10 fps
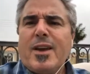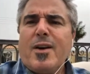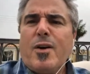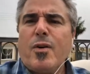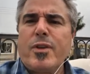
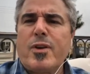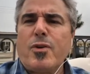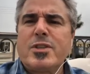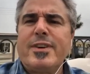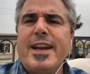over the course
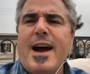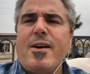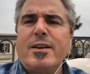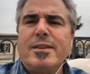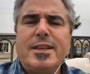of an hour.
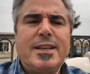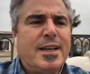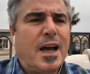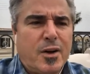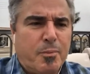
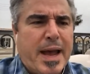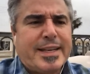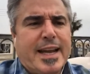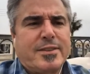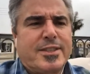I'll go back
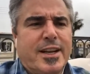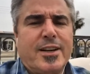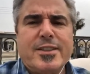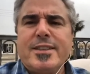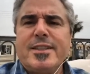
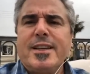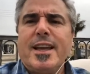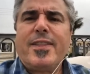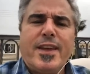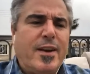downstairs,
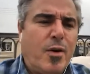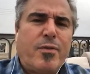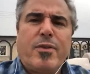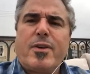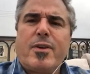and then
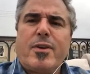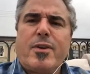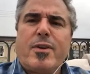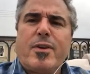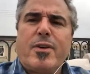over the
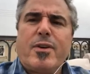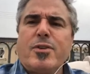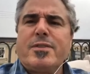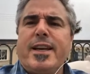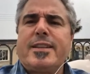course of the
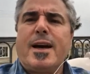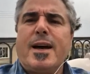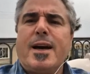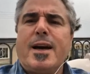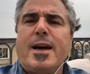next
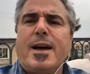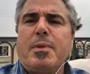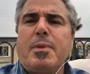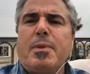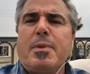couple of
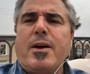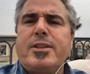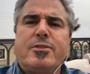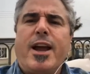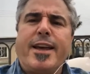hours, he's dragging
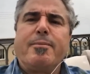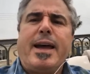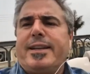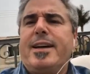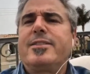them back
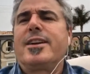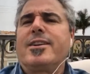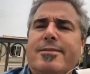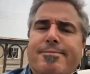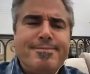downstairs.
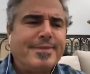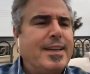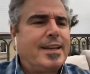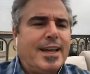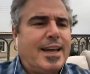
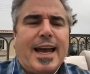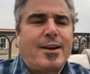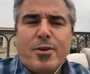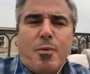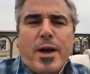I don't know
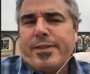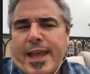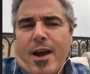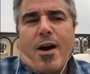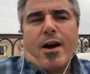what they
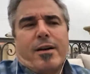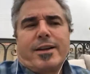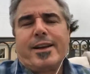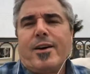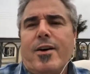are, you
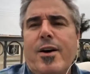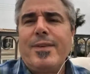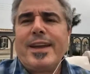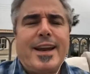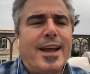know, I
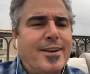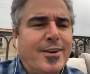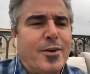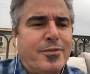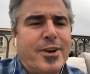mean, I don't
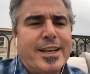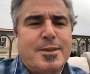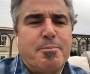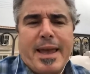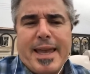know if they're
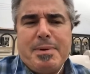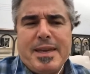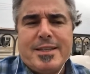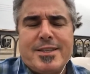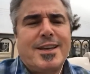his
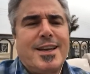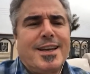babies,